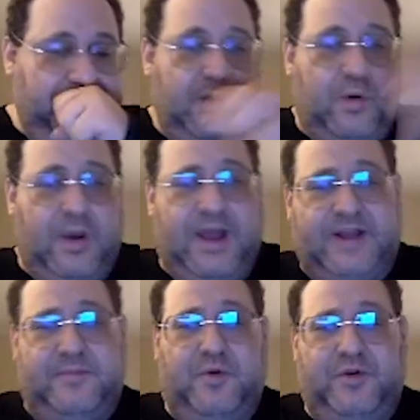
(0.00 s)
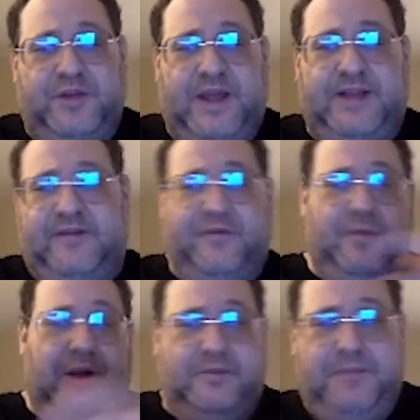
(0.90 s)
collect more data
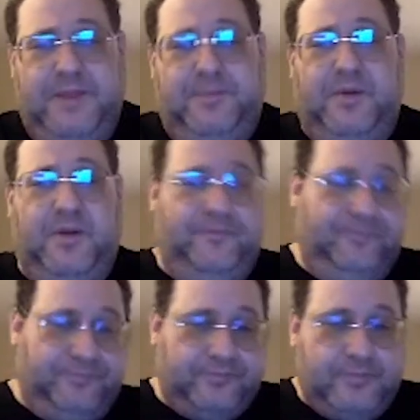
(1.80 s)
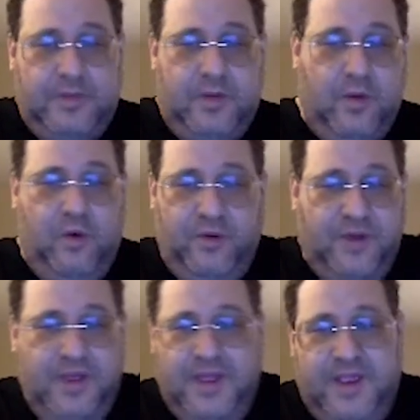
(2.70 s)
from other people, or
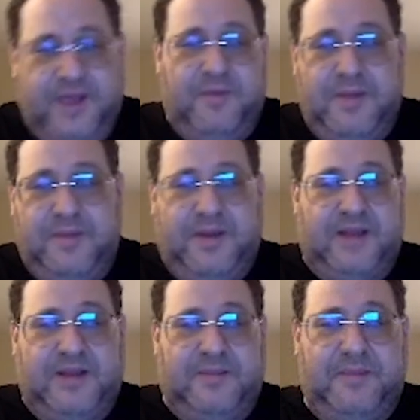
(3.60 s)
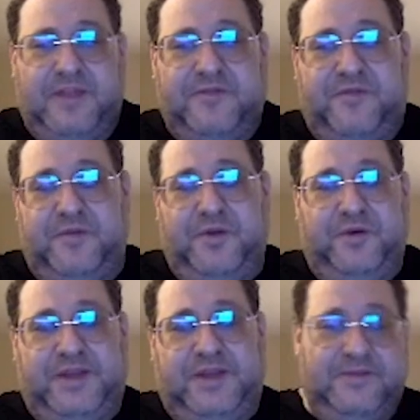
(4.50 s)
maybe cut and paste from
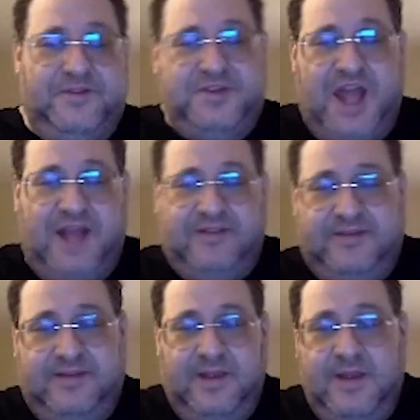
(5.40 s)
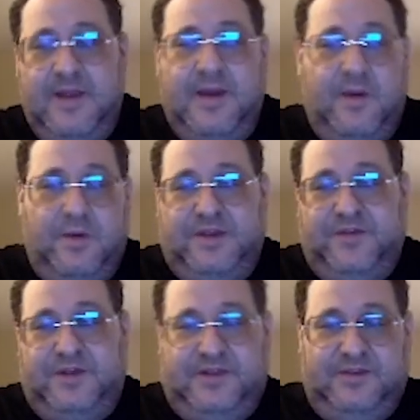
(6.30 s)
your team's chat.
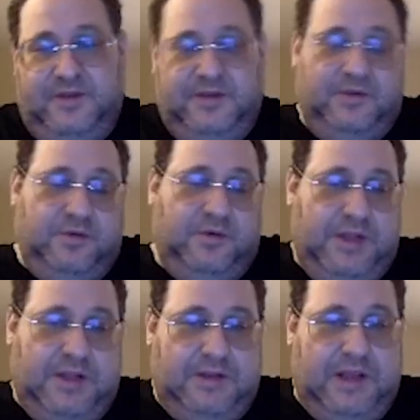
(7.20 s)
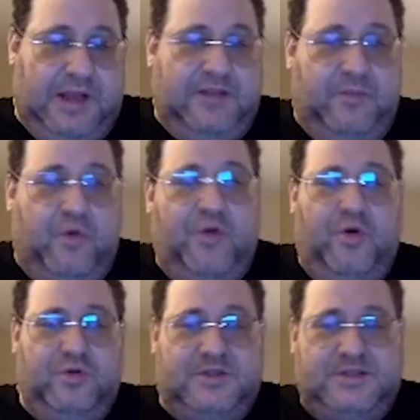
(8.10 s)
Whatever it is you need to do, and add more
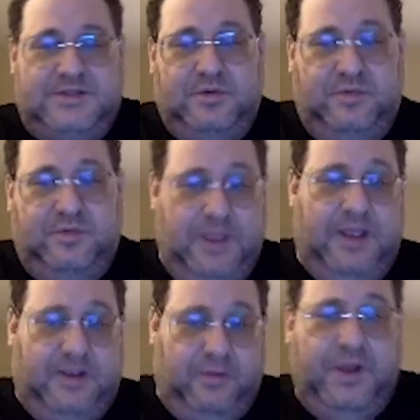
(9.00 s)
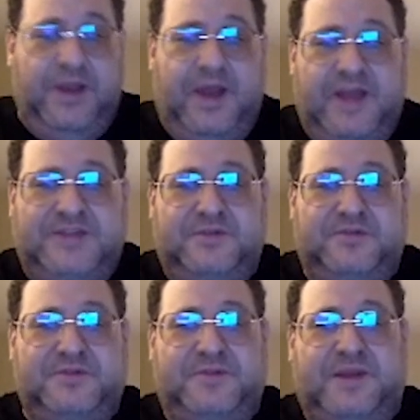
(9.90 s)
notes to make it a really nice
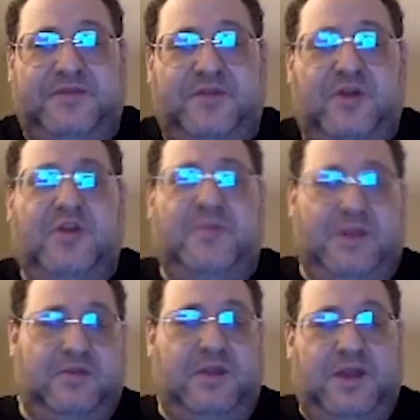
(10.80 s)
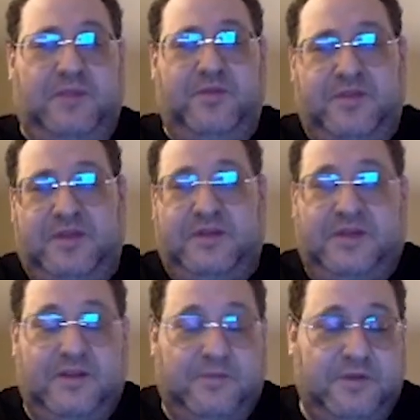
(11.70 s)
retrospective document so you can present it
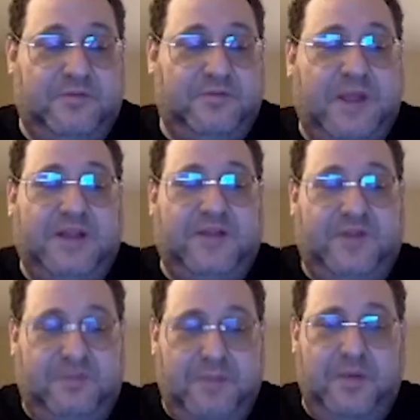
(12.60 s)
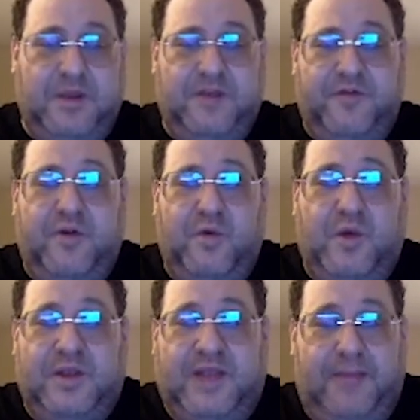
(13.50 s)
as a retrospective and people can follow
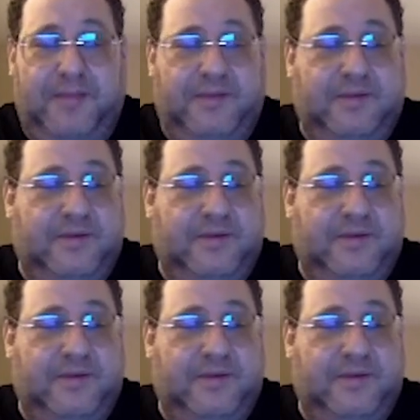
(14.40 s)
what happened.